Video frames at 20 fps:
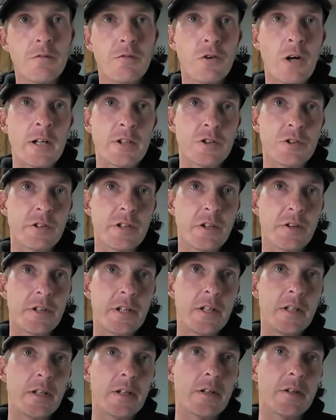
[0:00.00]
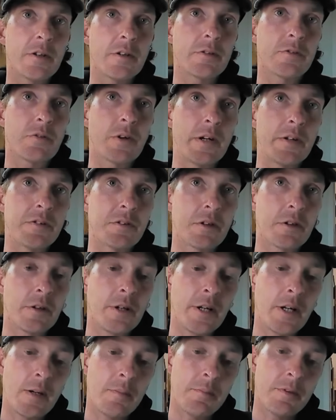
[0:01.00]
freshly cleaned and cooked razor
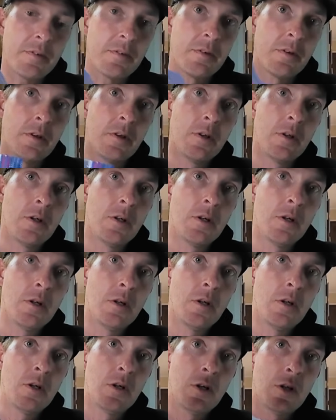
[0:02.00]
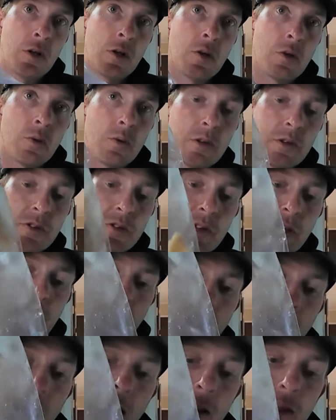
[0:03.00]
clams. We're just going
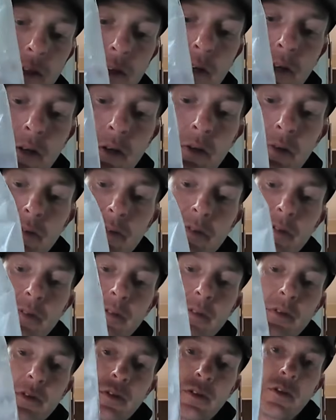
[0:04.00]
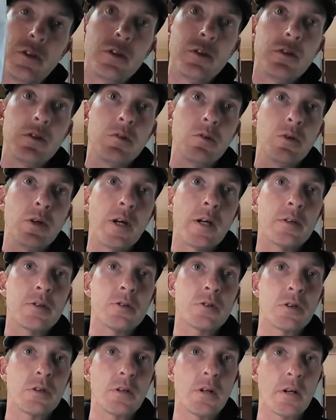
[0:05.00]
to add those to an
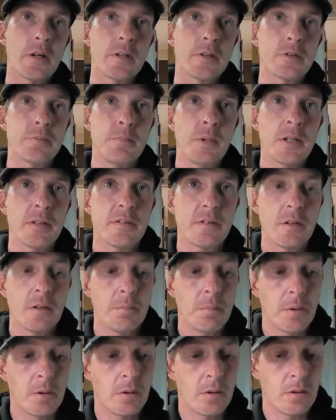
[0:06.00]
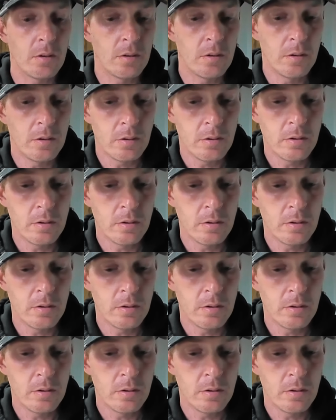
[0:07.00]
extra large mixing bowl.